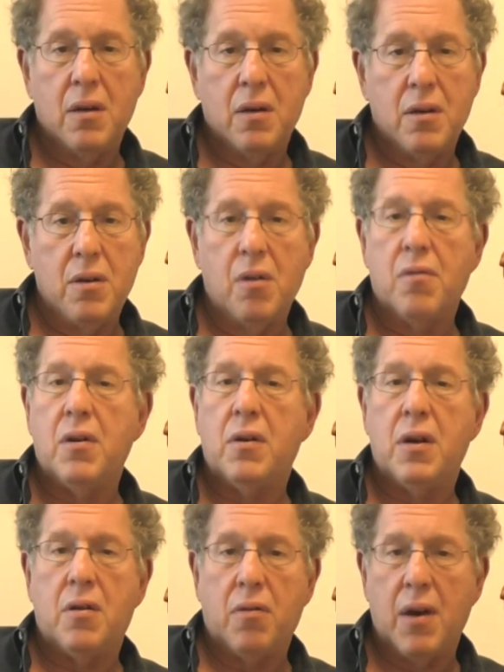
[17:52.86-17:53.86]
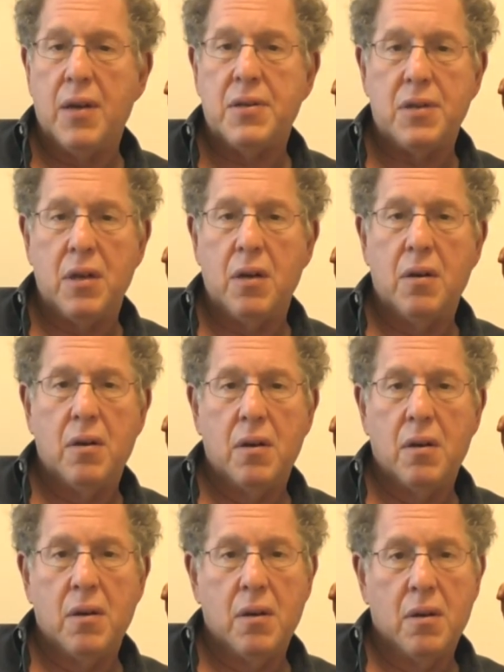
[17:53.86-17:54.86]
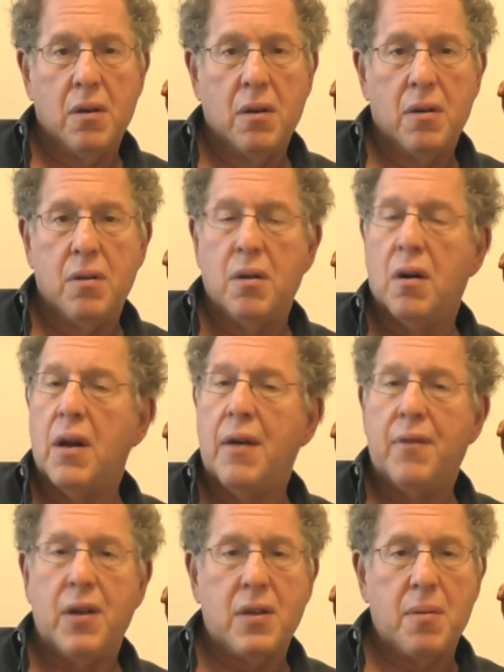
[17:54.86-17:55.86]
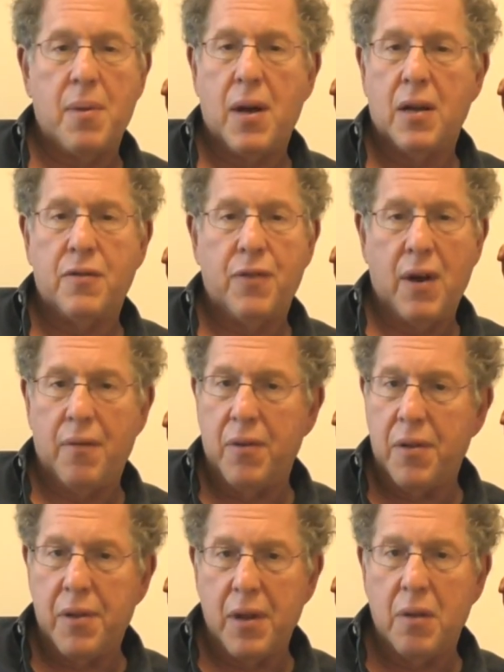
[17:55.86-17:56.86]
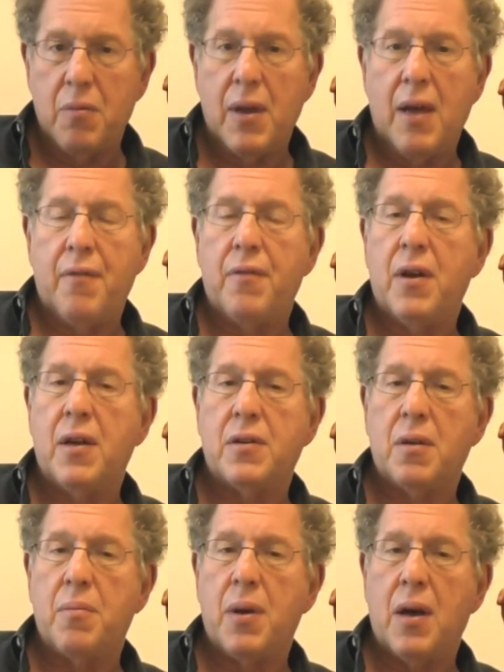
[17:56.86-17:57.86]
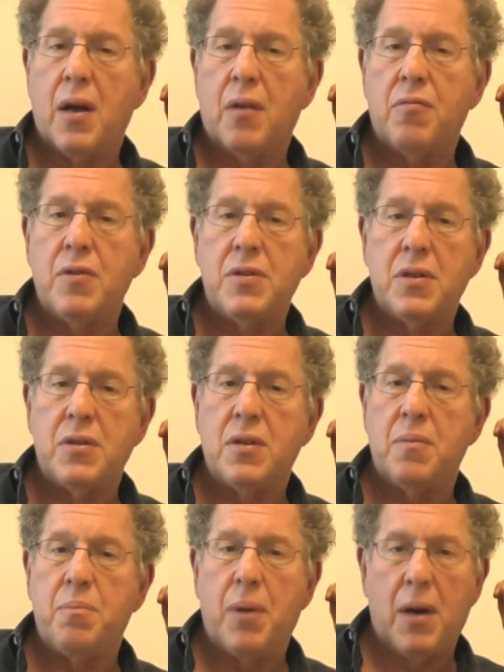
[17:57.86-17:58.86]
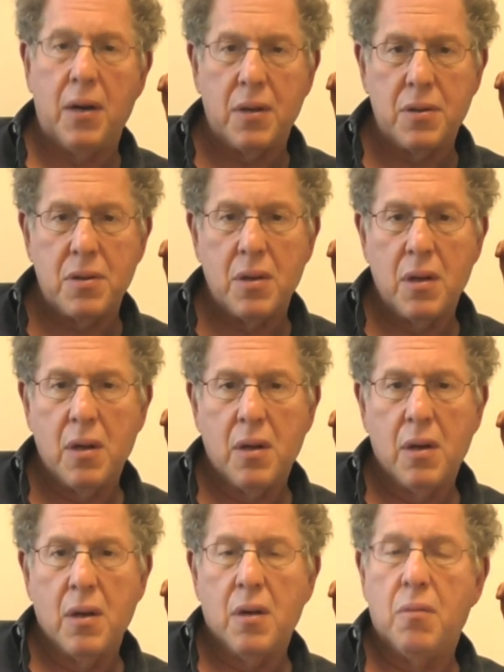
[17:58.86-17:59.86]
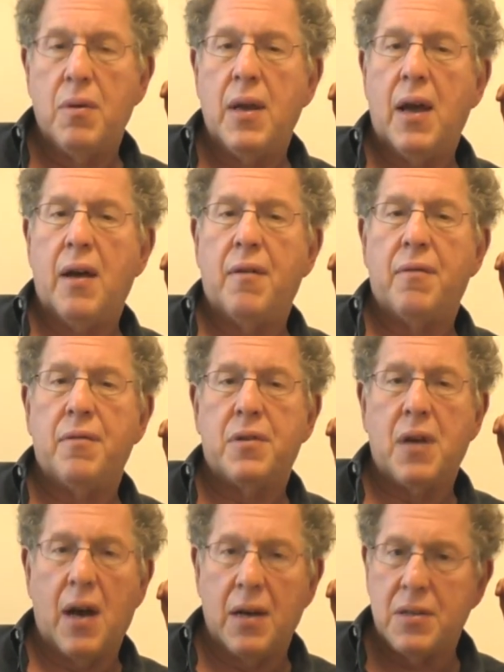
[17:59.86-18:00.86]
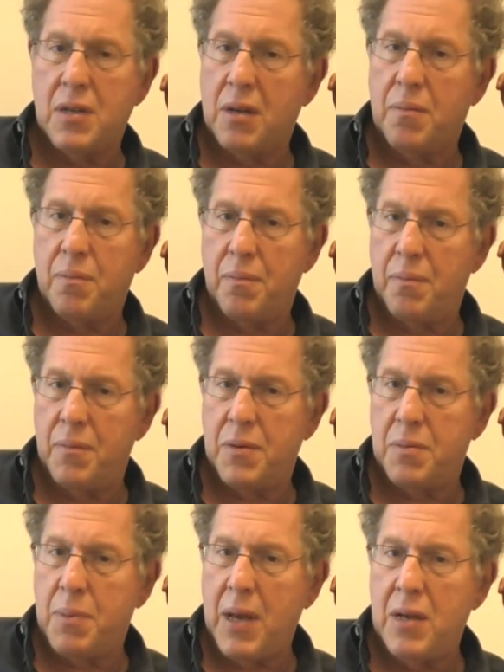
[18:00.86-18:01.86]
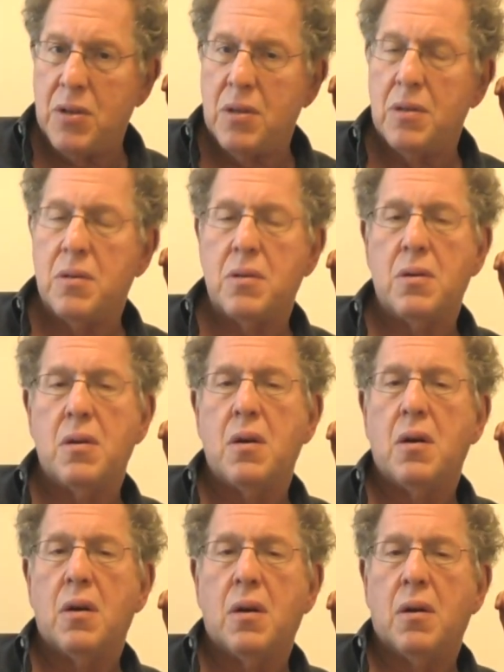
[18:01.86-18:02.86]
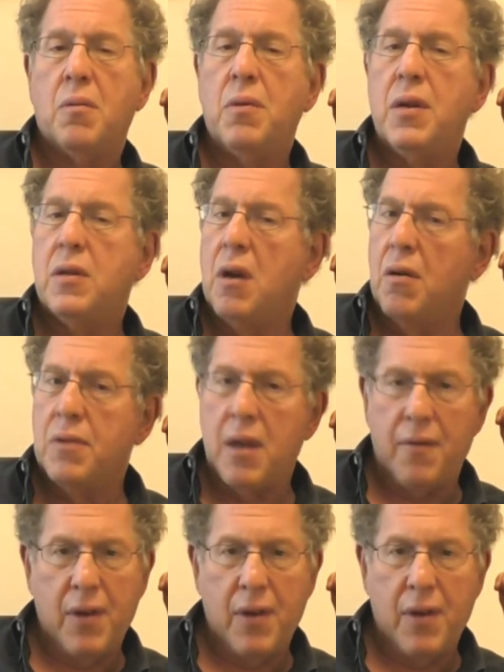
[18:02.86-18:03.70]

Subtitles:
you're really crazy. You don't have antibiotics for everything. We have antibiotic-resistant bugs. We have toxic patients. We don't have